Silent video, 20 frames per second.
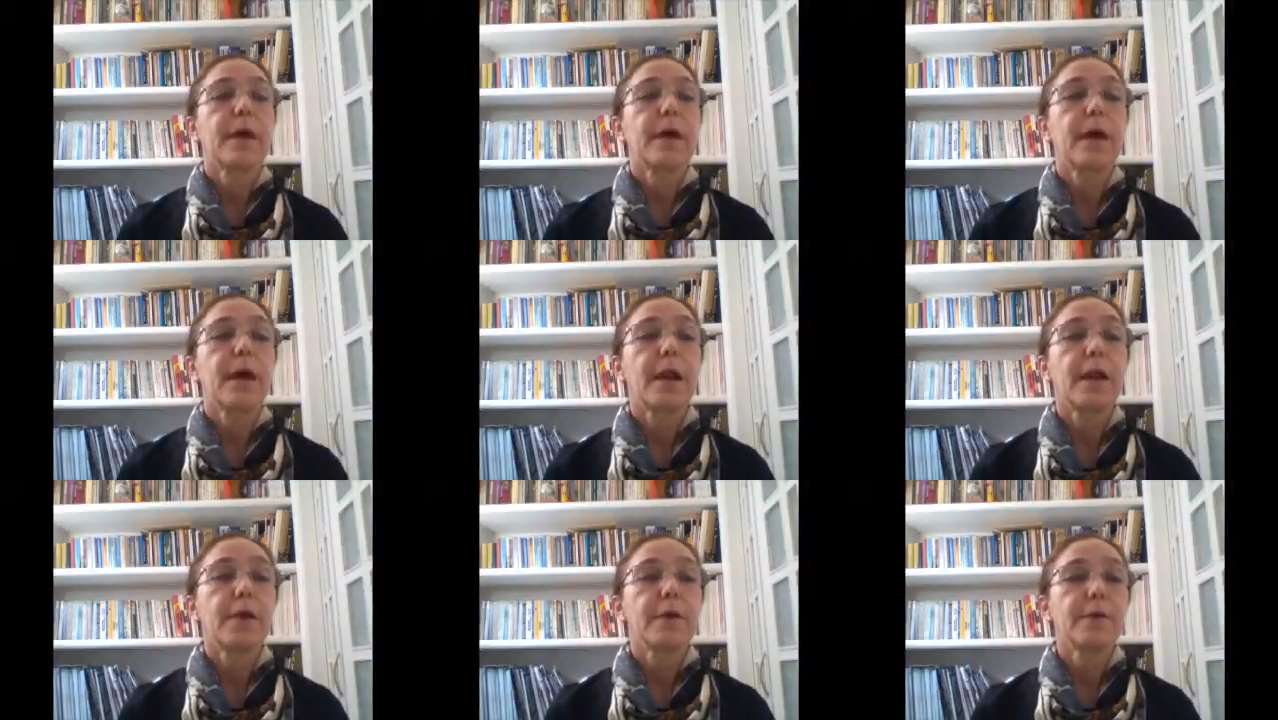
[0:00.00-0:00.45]

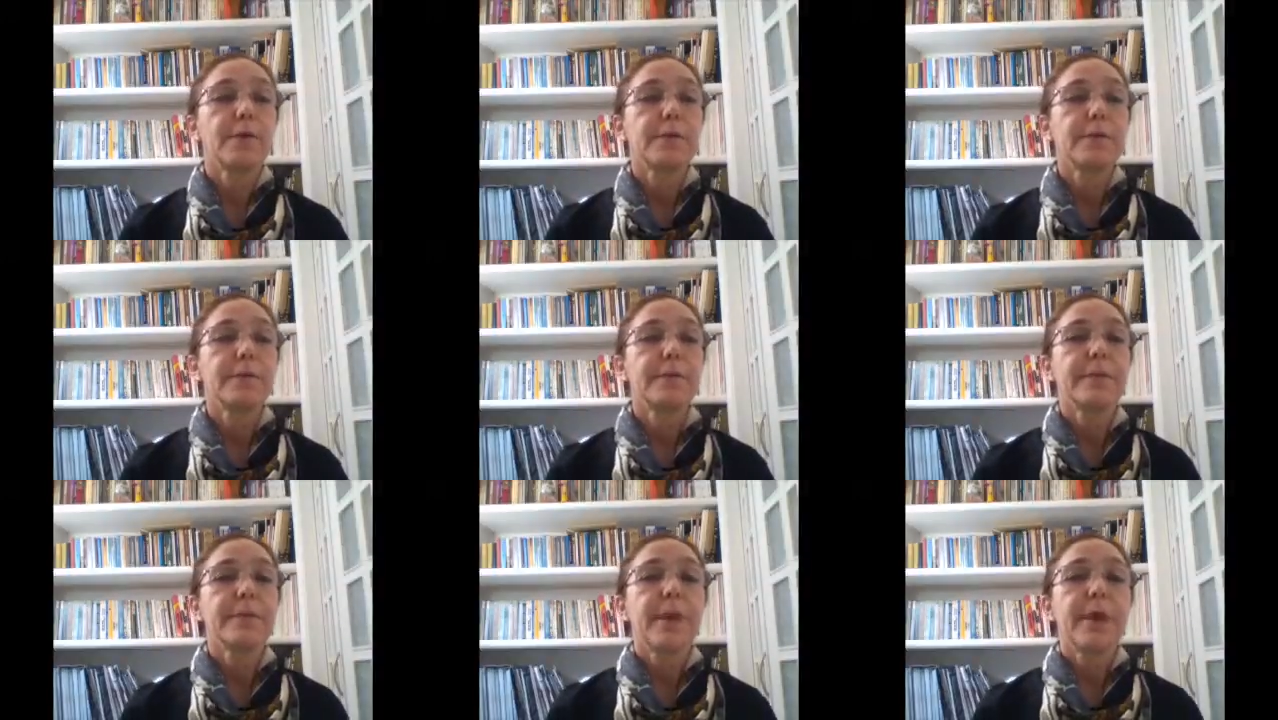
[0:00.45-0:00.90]
Hello,
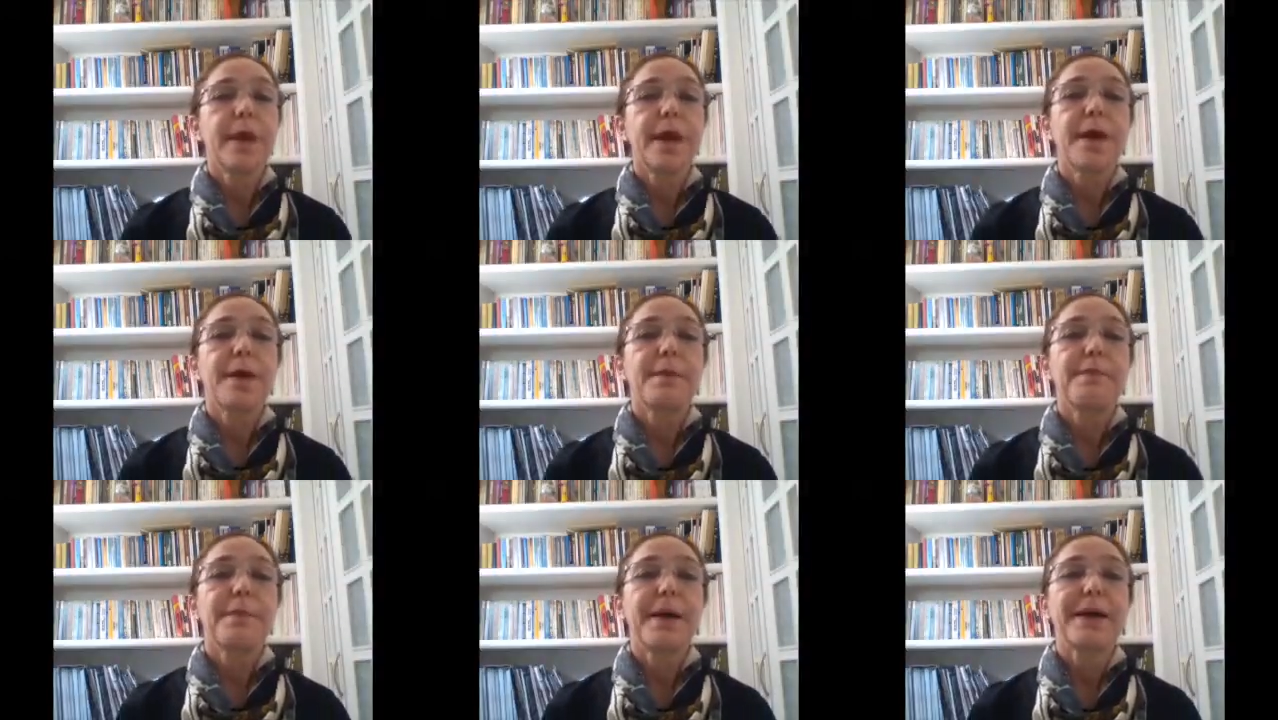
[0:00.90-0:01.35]

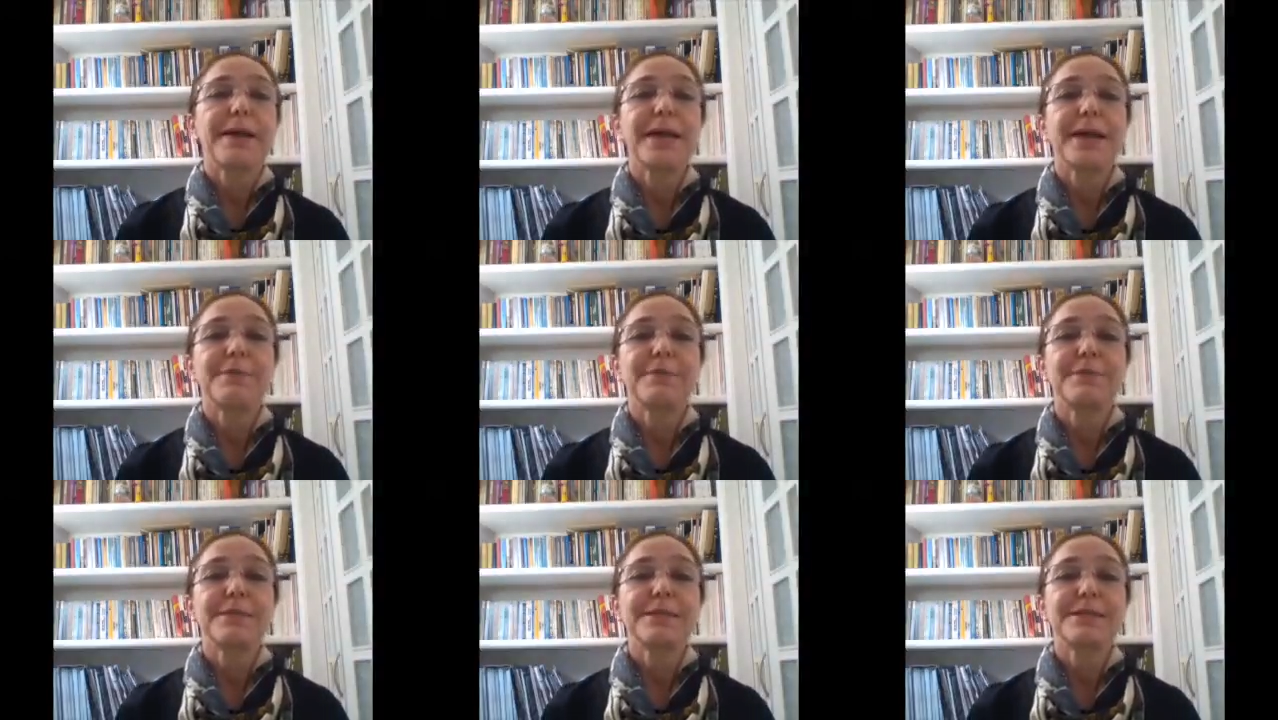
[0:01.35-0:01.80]
my
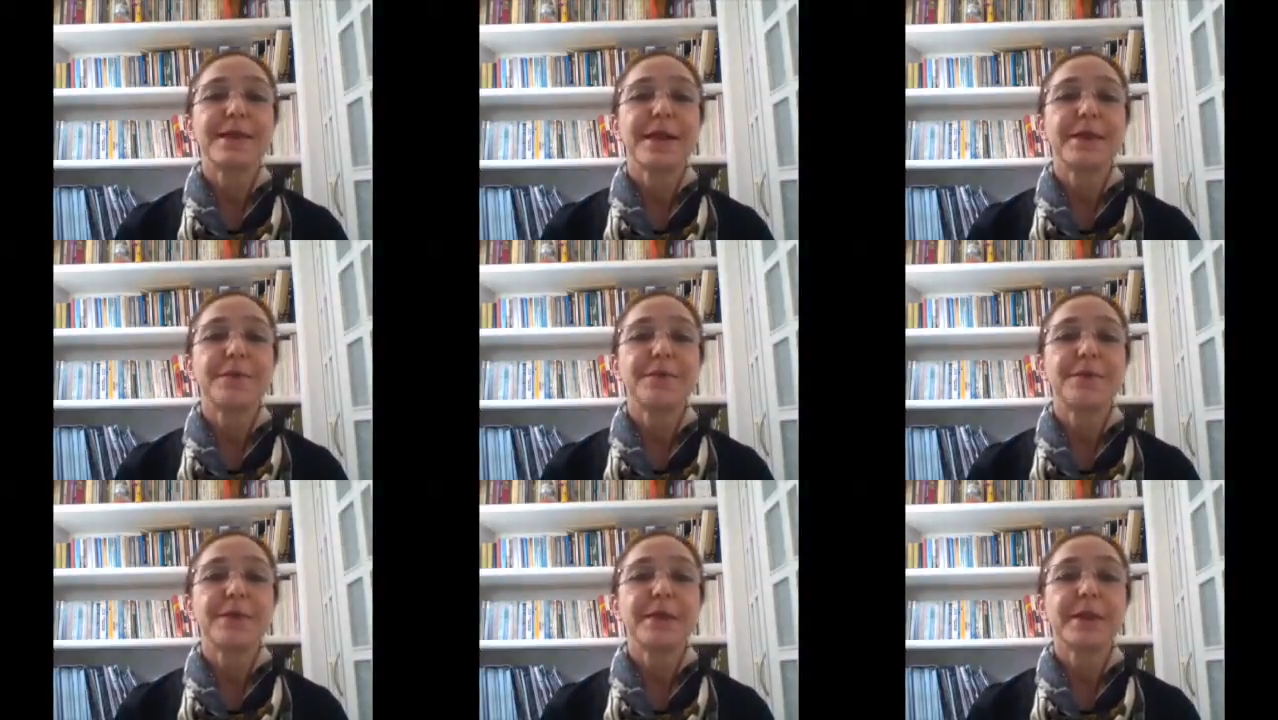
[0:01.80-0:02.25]
name is
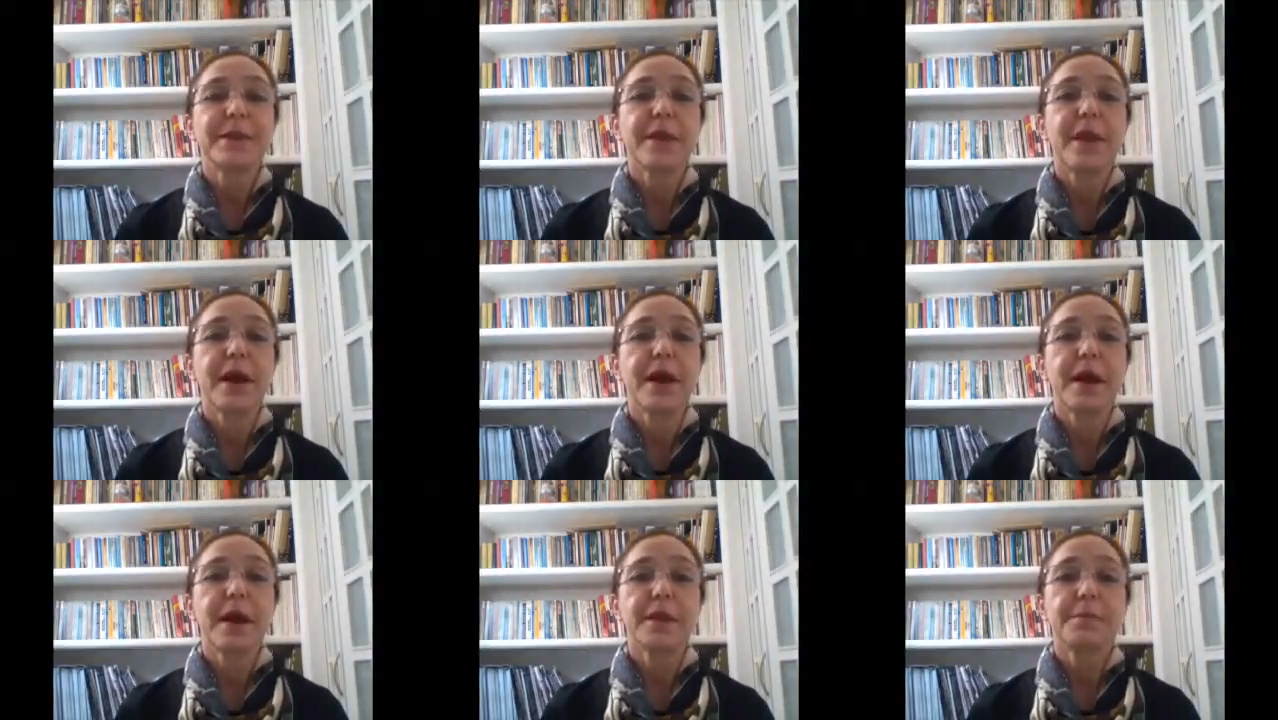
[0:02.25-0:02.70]
Irene
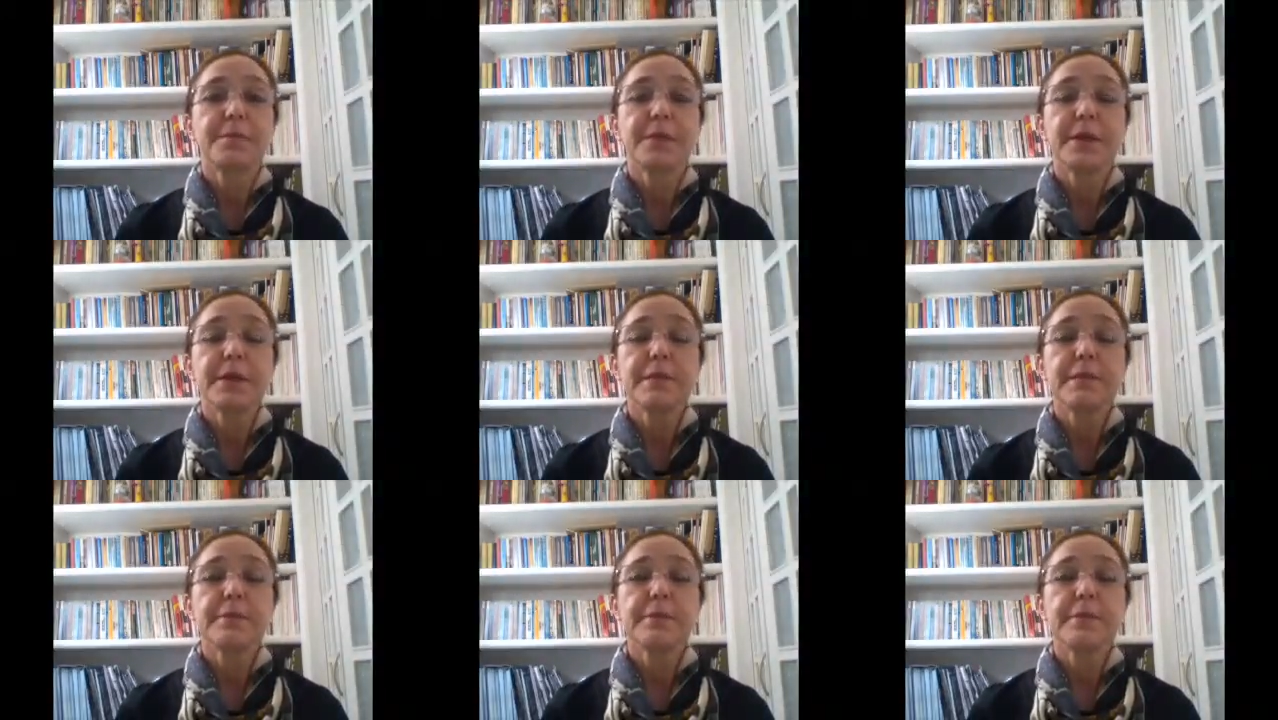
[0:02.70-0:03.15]

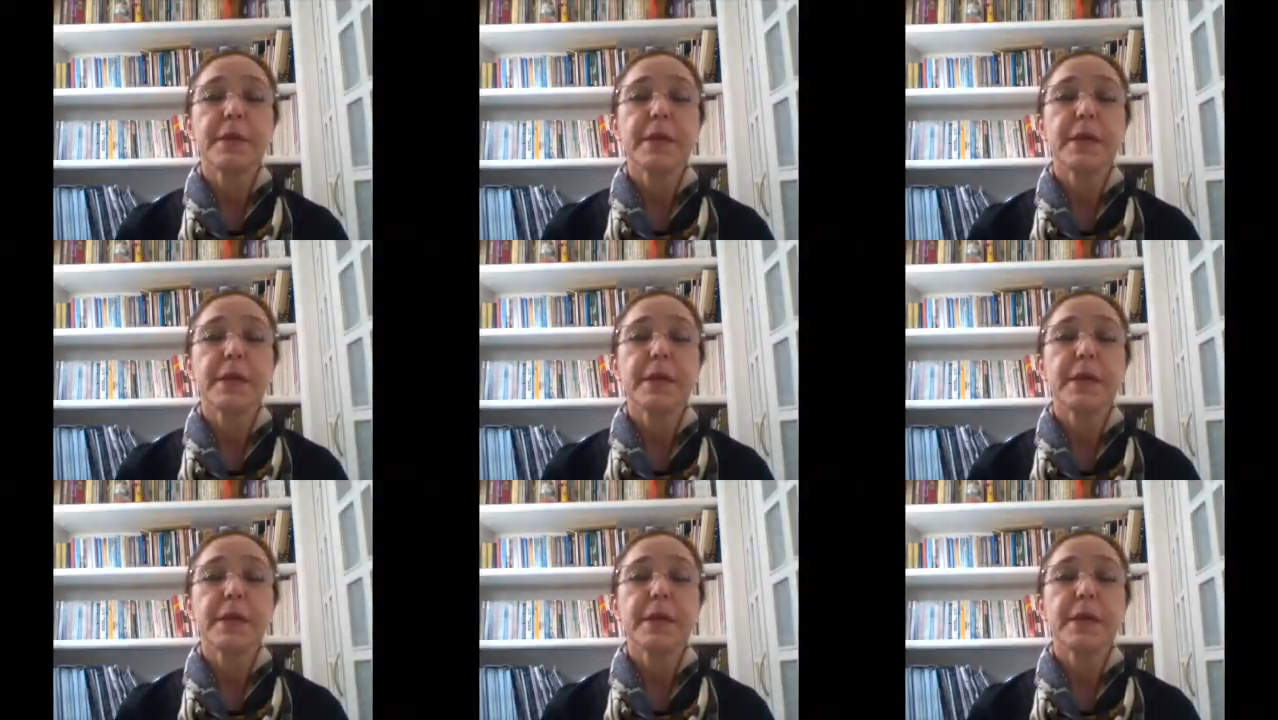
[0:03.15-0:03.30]
Halpen,